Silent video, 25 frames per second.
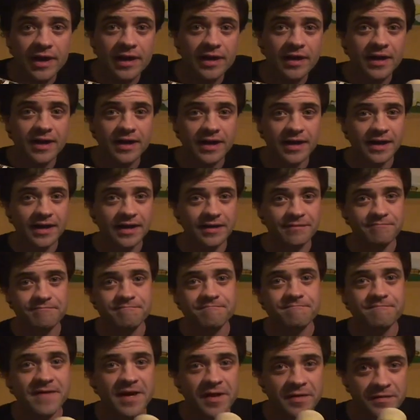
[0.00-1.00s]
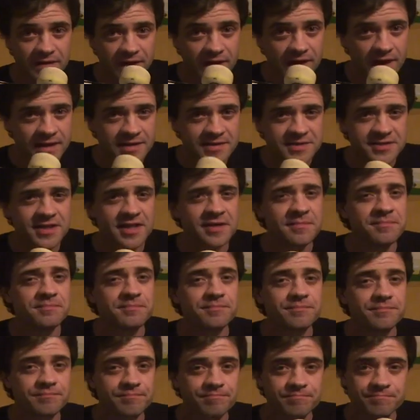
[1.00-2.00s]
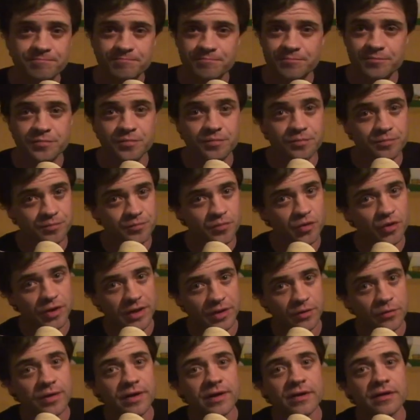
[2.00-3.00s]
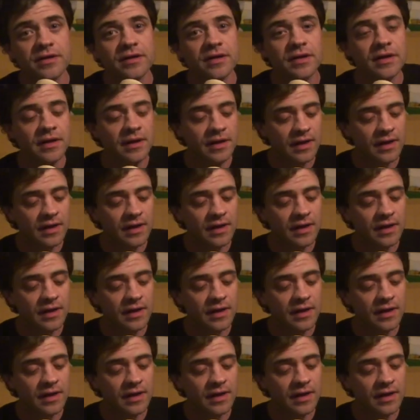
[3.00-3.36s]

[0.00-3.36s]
I found the concept pretty weird.